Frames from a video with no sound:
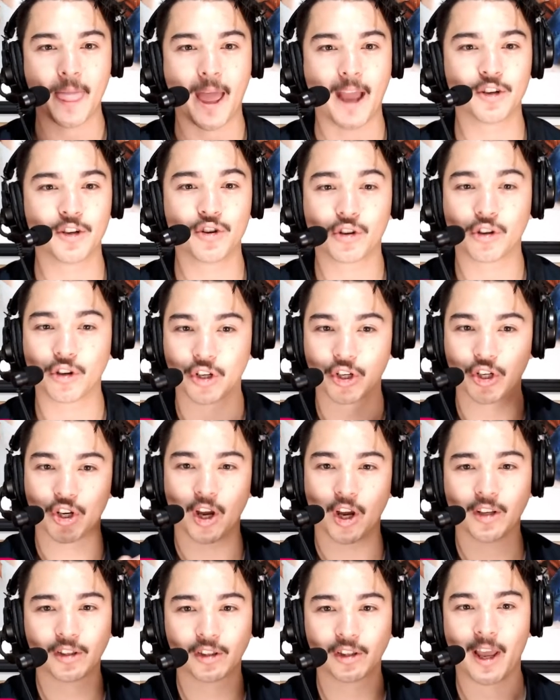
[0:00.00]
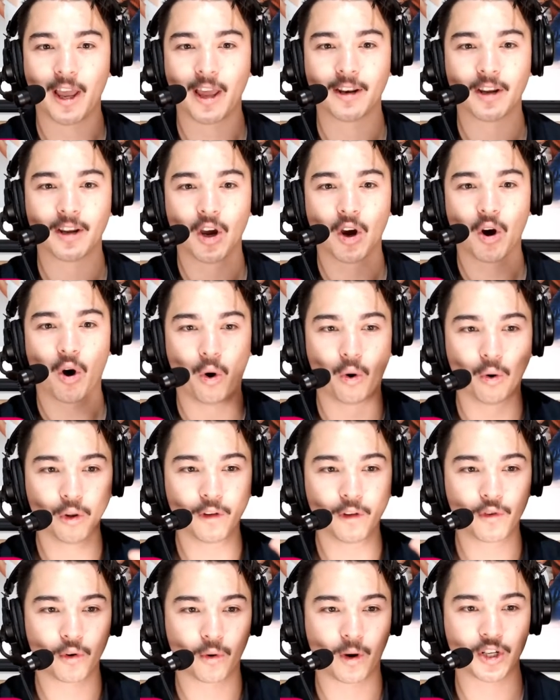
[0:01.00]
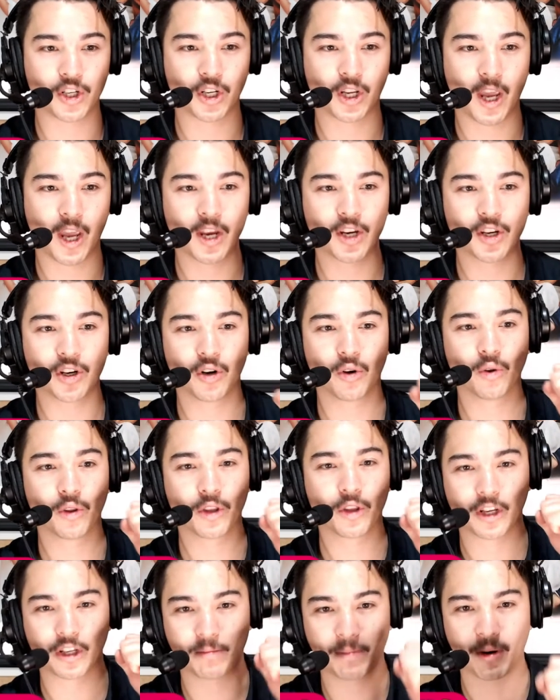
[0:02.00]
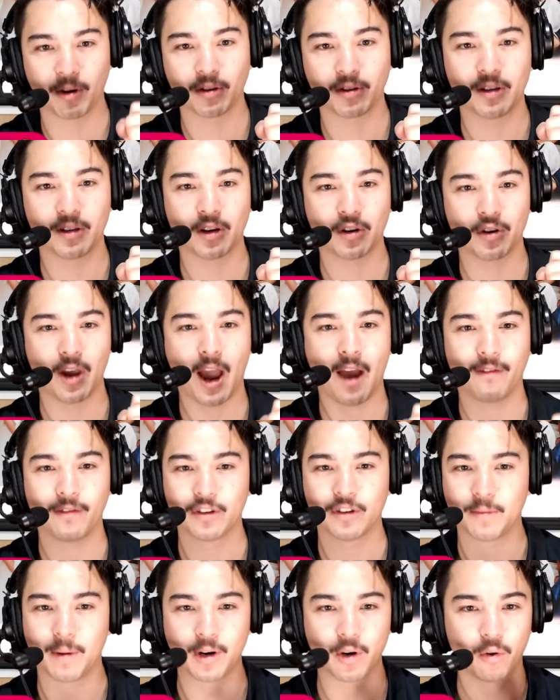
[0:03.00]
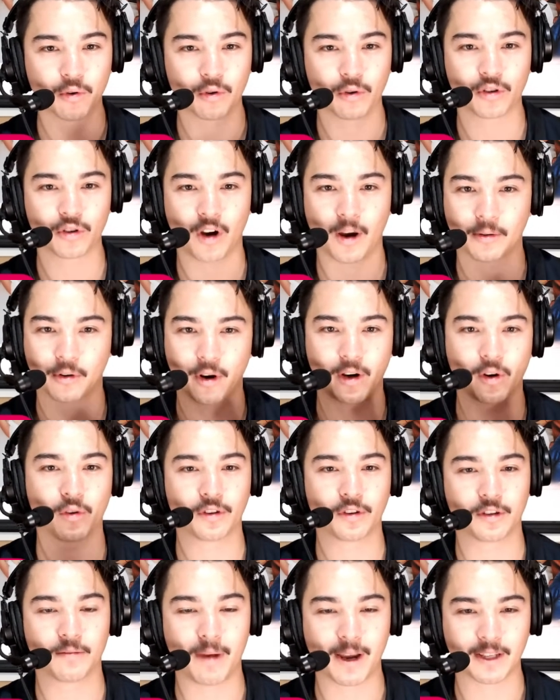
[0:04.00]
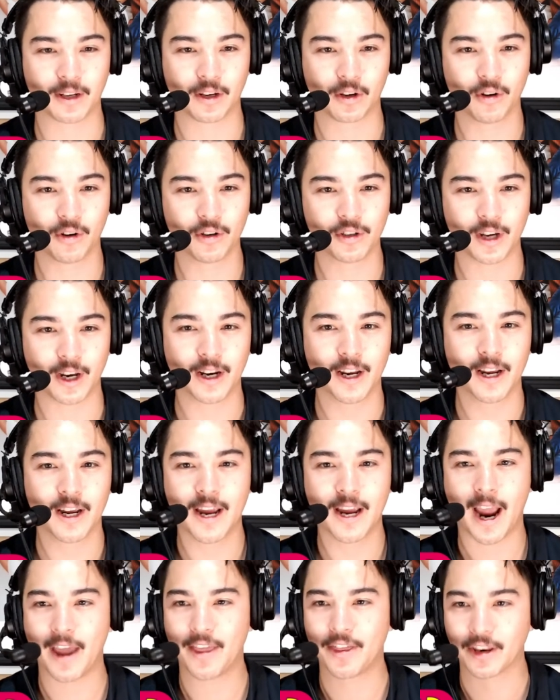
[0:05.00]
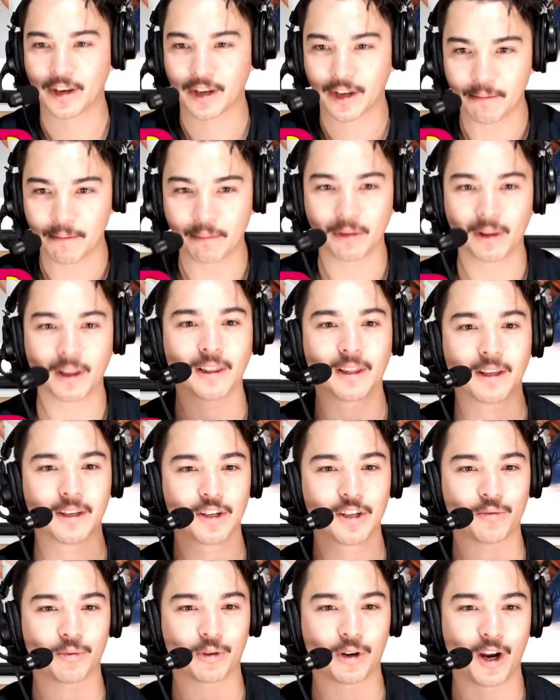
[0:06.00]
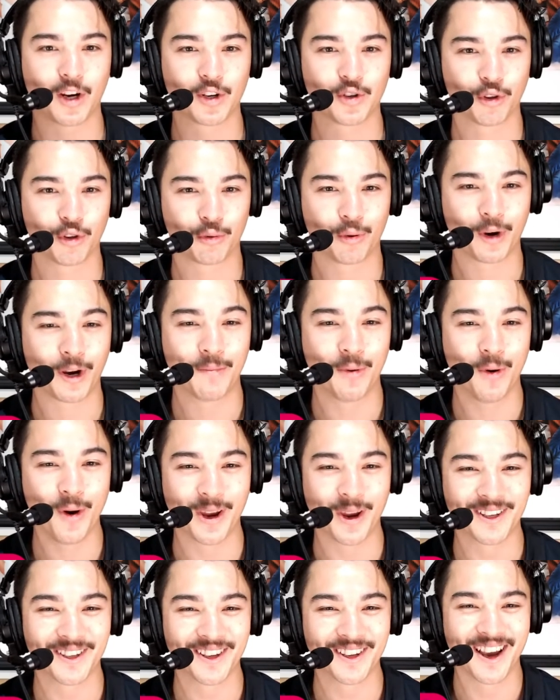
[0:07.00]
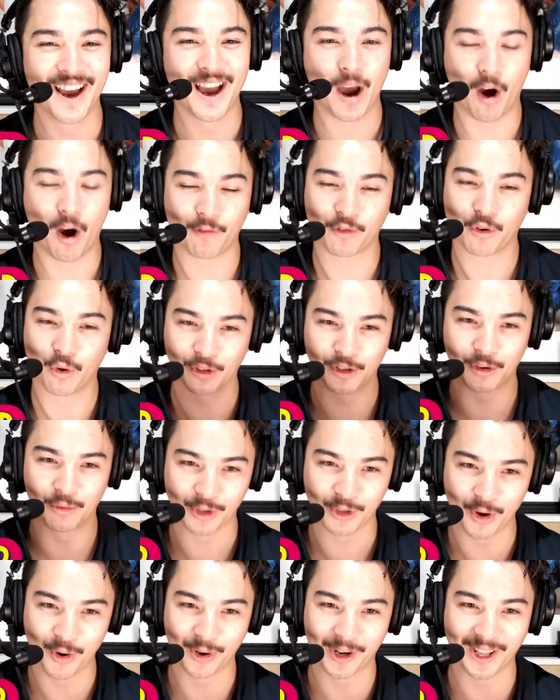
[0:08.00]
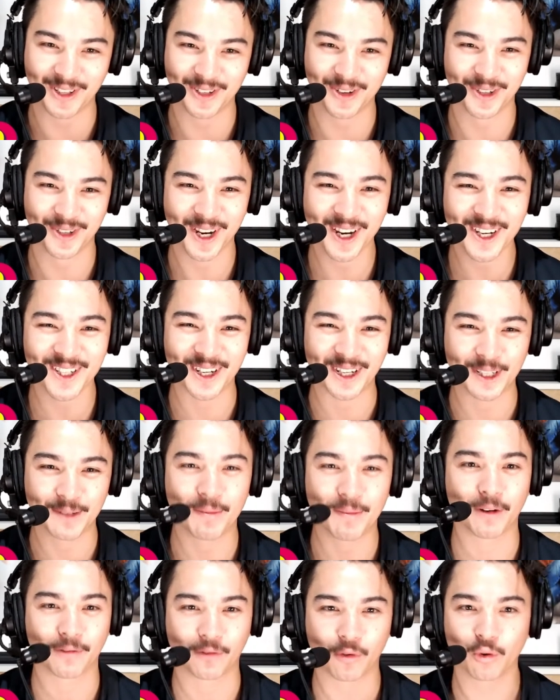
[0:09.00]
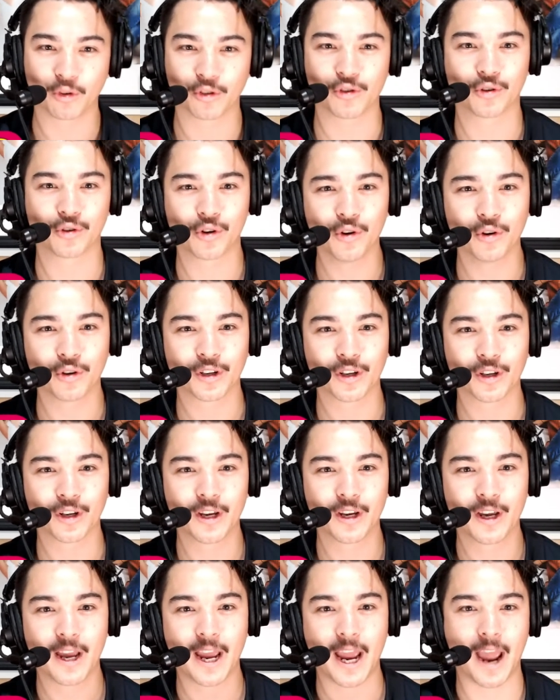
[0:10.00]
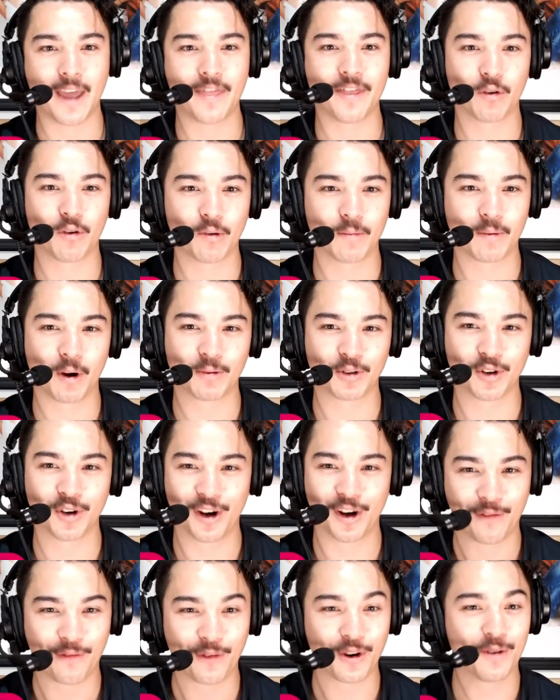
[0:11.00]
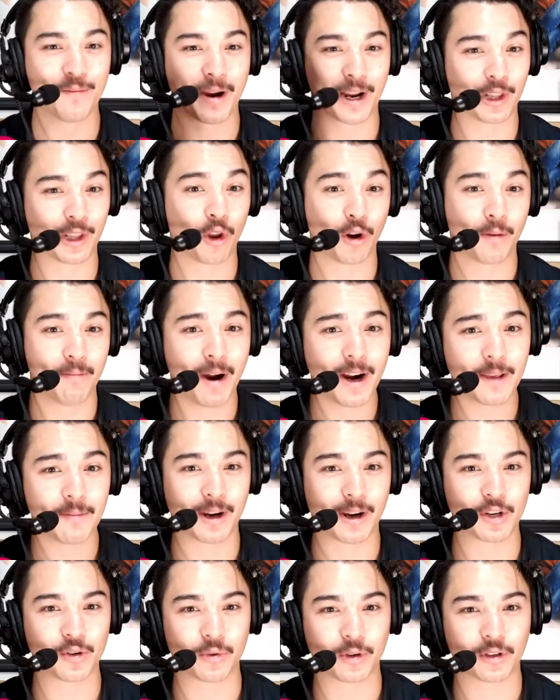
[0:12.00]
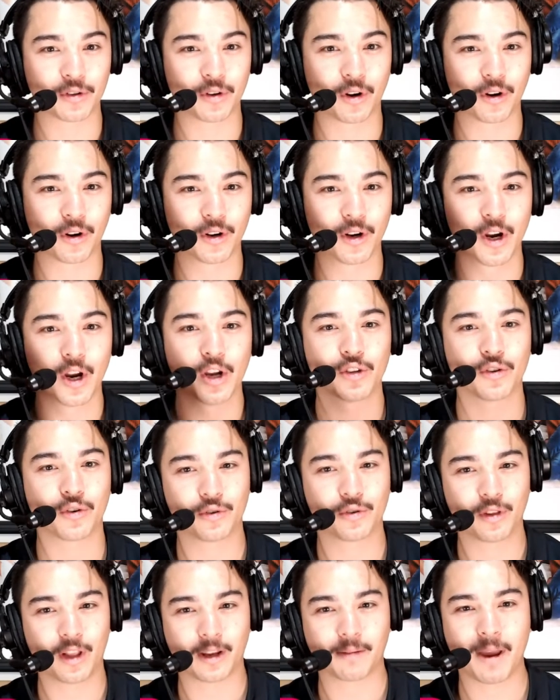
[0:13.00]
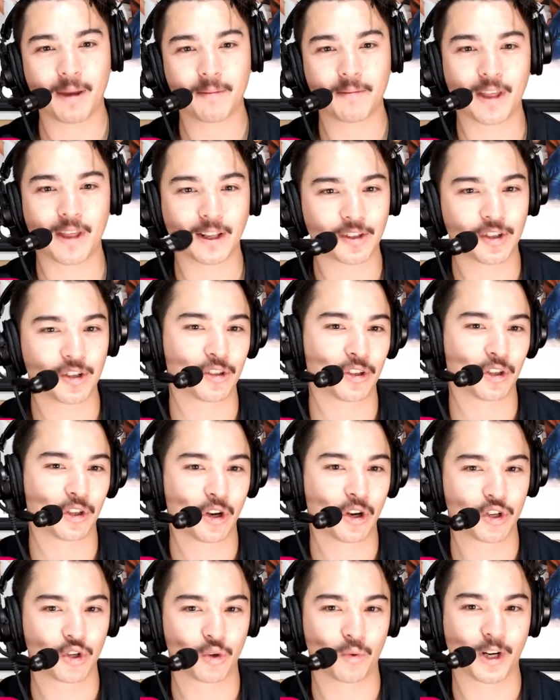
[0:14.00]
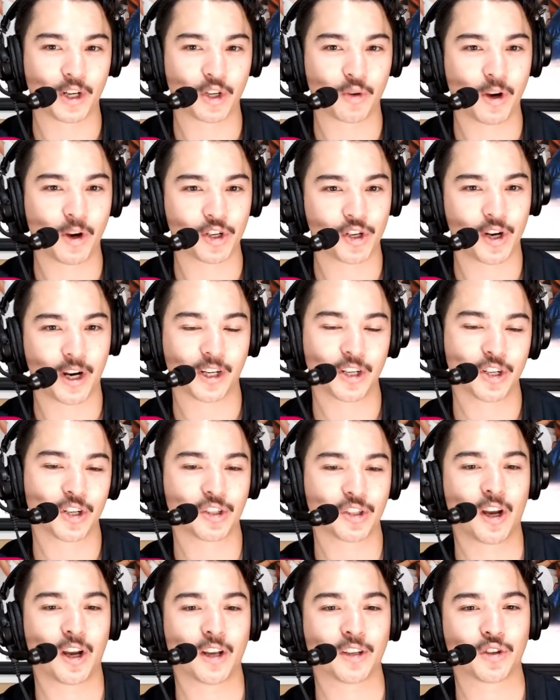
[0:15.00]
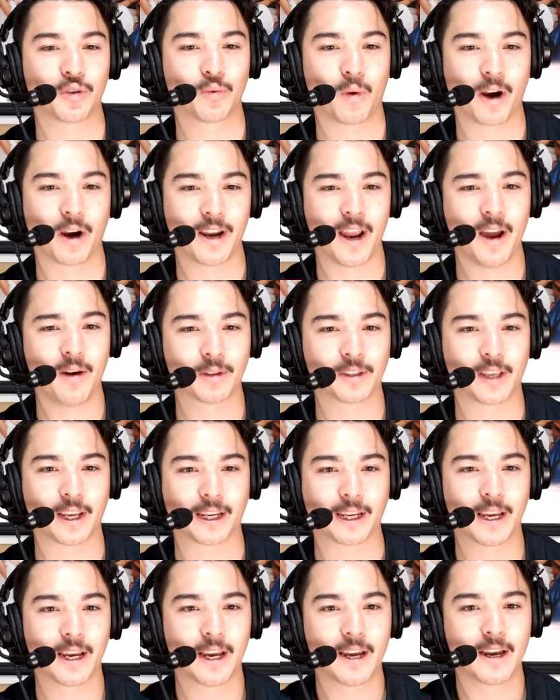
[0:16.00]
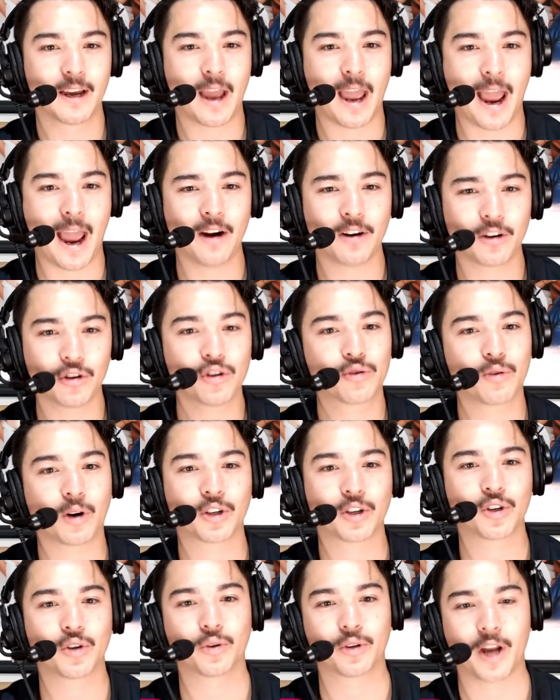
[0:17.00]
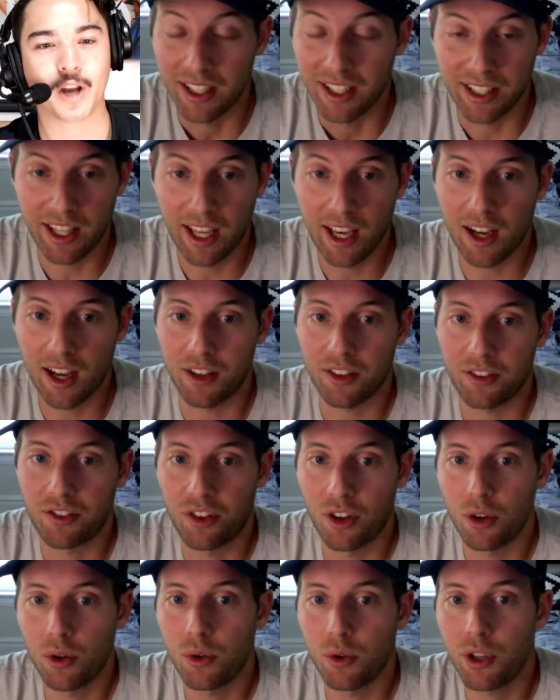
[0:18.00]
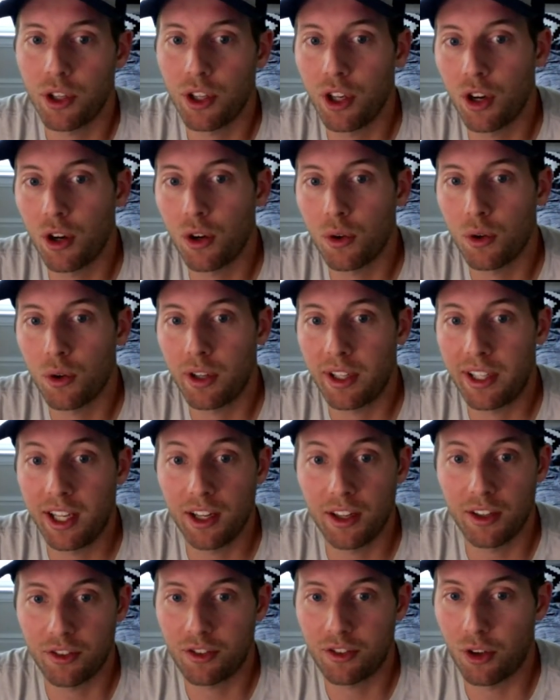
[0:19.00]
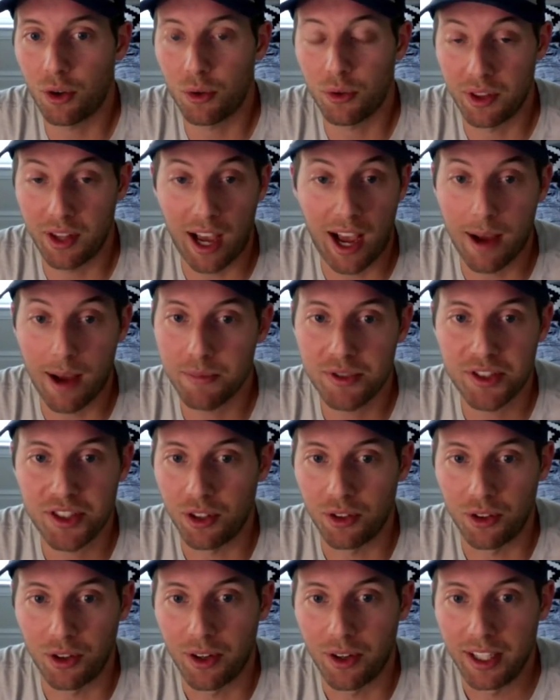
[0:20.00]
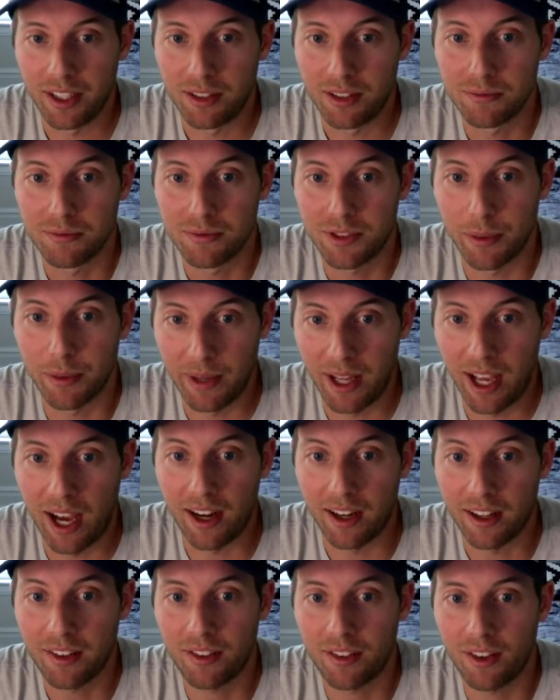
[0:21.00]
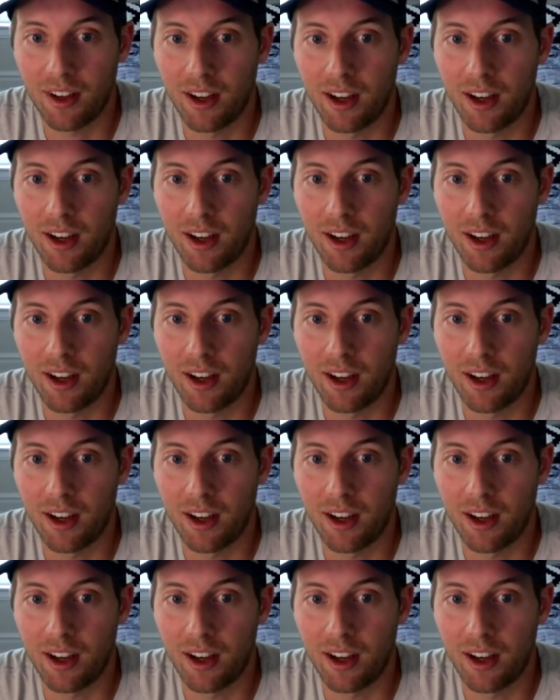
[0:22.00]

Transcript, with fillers: And you could just let all of your education, all the experiences that you have, and spend all your time creating all this amazing content, and then completely disregard your three boys. Of course, it would go against your teachings, but of course you could. And there would be opportunity for you to make a lot of money by doing so. So, like, maybe that's just a, a direct question I can just ask you right now. It's like, how do you structure your Yeah, so, you know, he, so I'm still learning, to be honest.